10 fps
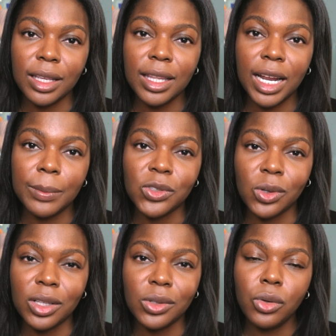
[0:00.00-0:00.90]
in the app
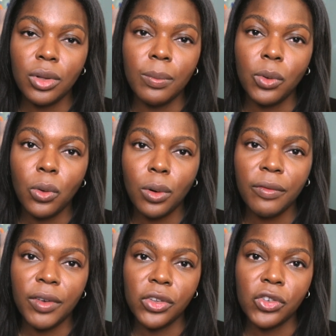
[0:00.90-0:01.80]
store that do the core
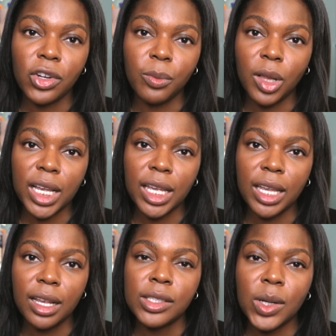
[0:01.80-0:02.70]
function of
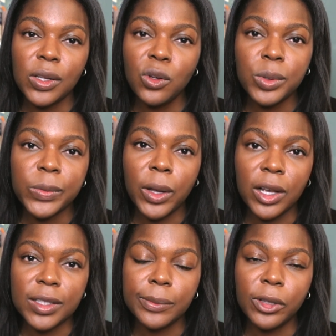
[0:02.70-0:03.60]
blocking. So I knew it was
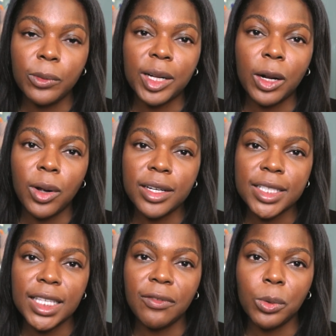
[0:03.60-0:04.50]
possible, but I wanted to
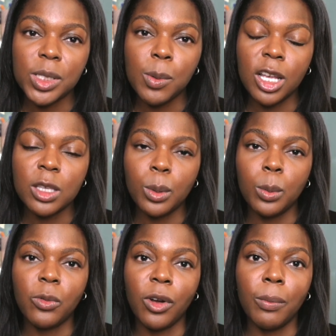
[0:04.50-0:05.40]
see if it was
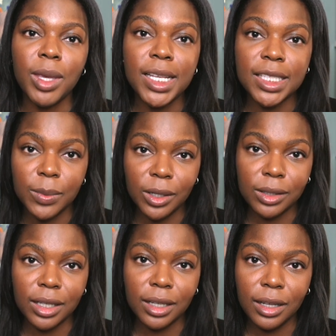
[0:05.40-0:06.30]
possible for me to
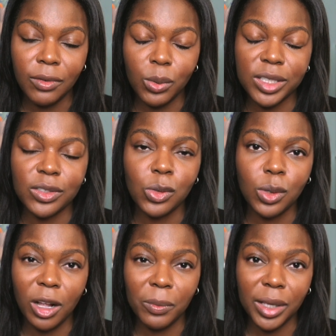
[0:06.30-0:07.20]
build it, if it wasn't too
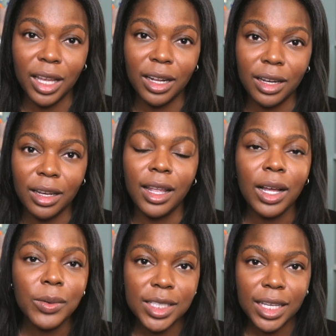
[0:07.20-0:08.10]
complicated. And
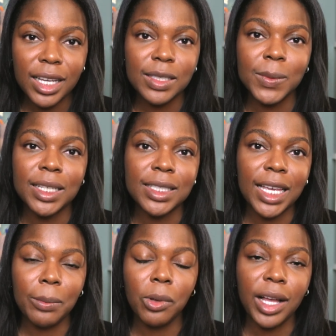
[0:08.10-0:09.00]
that was the case because Apple